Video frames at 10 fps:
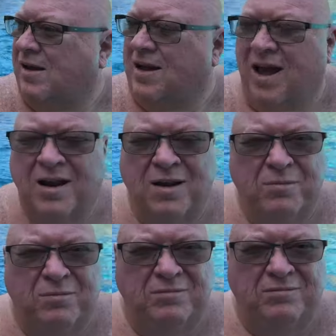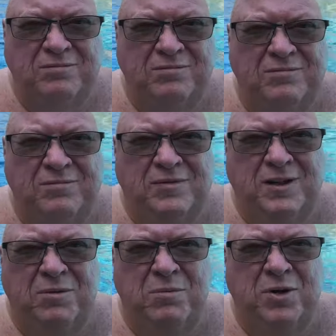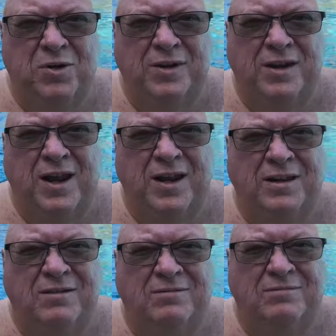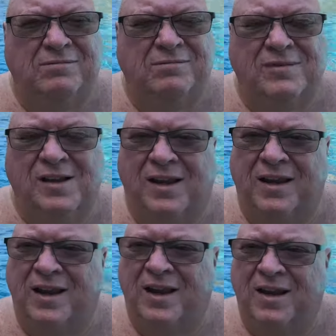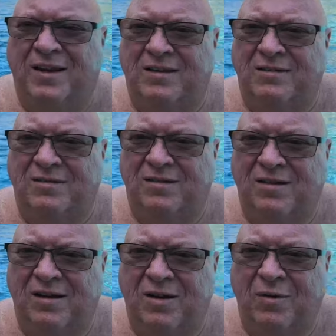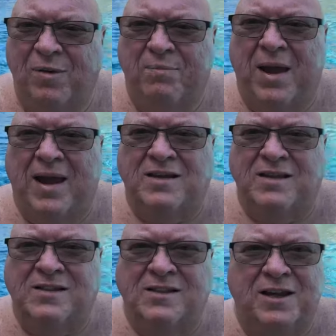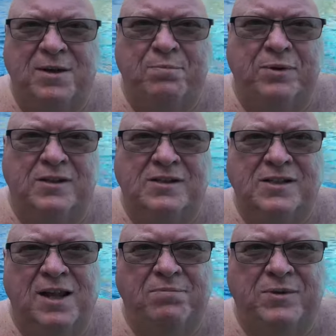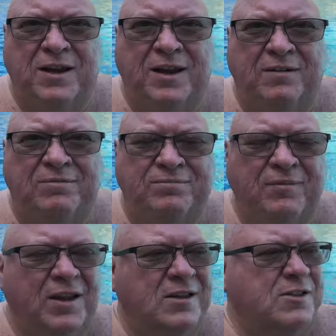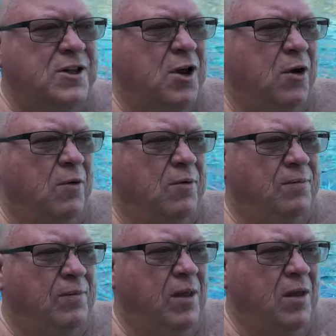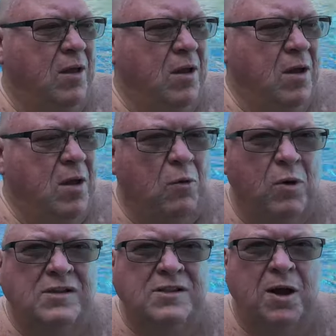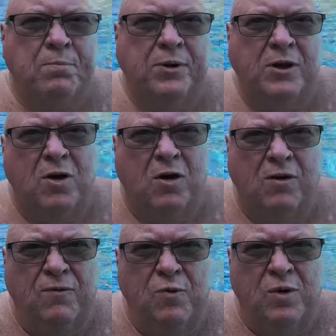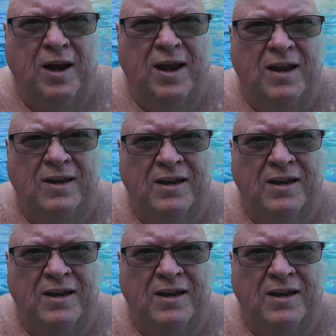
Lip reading: Got up in the middle of the night and then went back to sleep and slept in. So, what's up in carnivore land